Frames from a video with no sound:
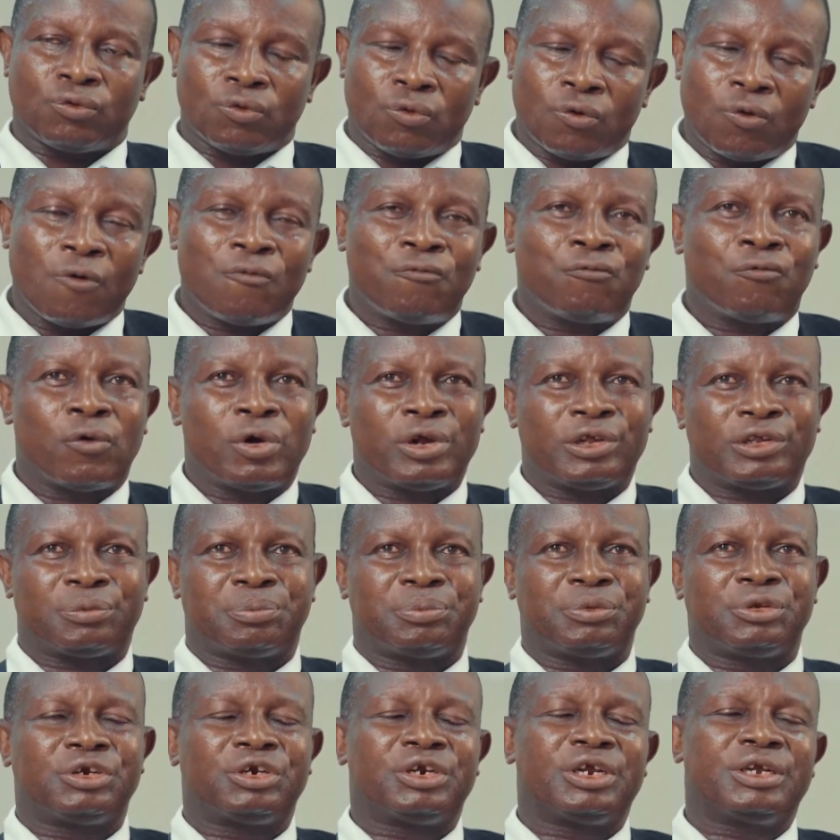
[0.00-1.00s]
go for
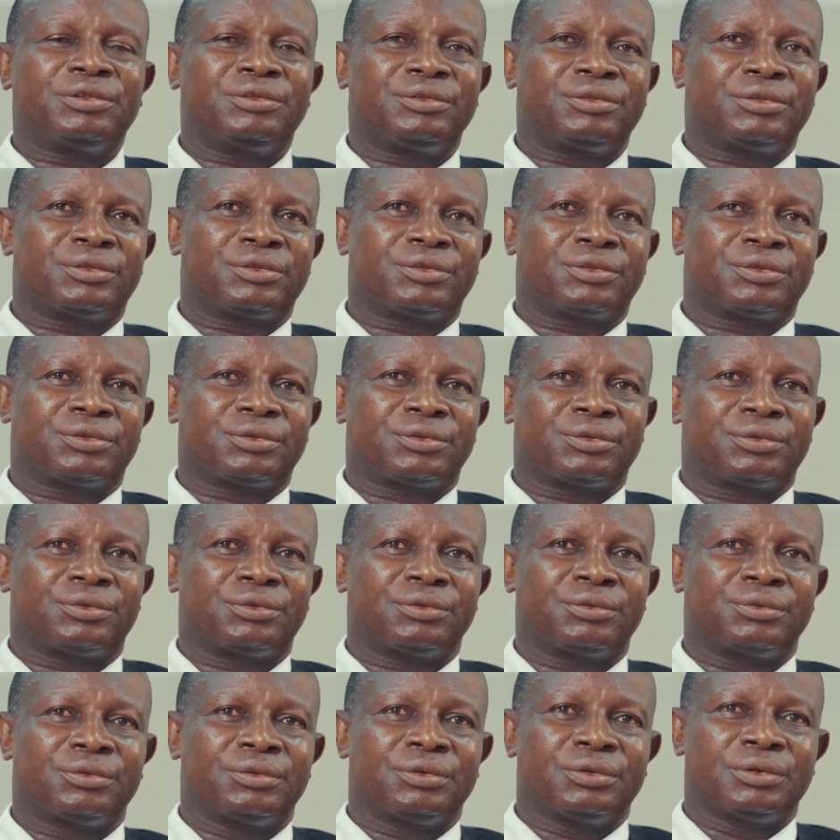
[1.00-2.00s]
experience.
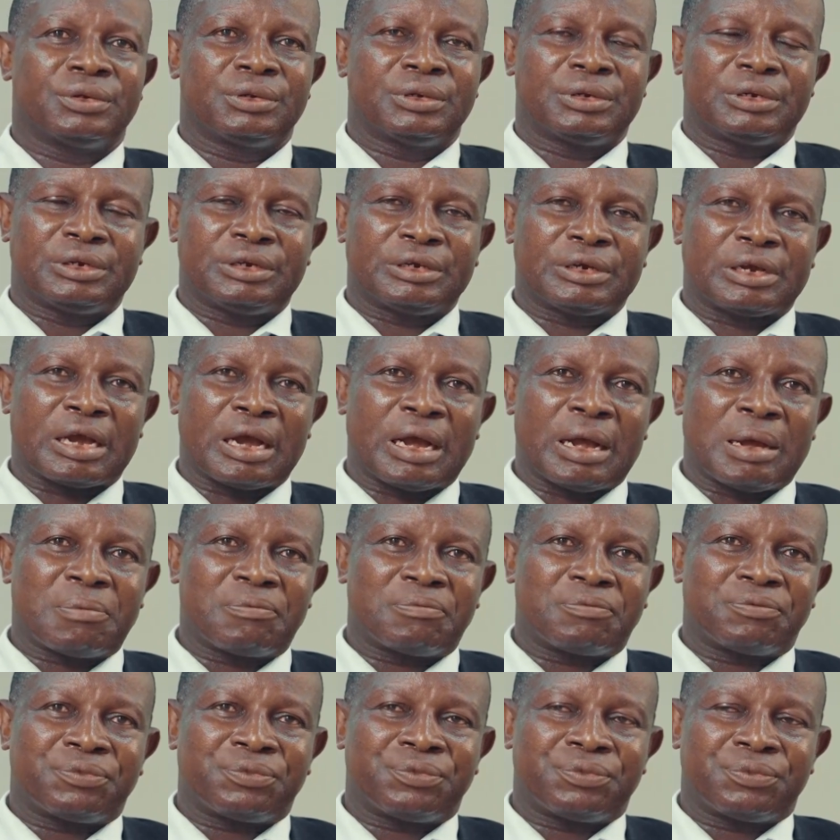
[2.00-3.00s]

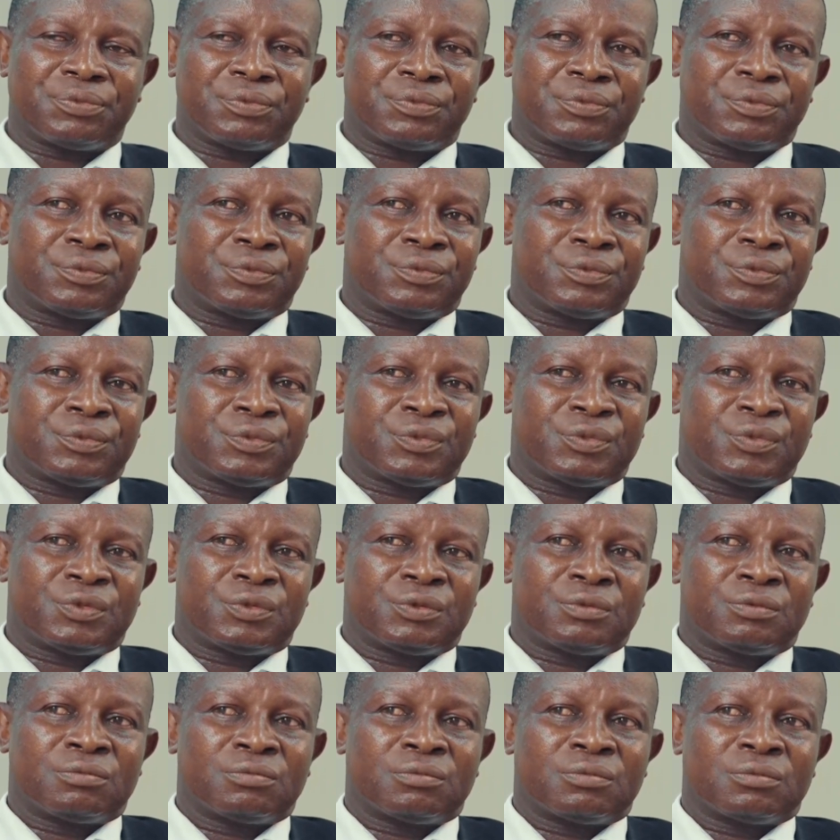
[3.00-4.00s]

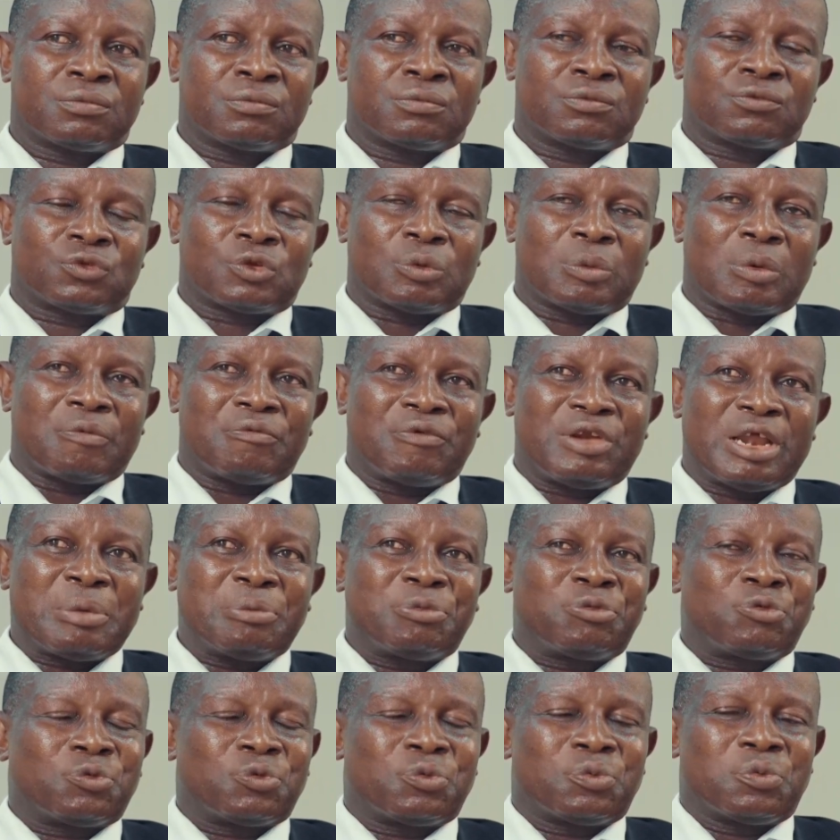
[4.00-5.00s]
Some of them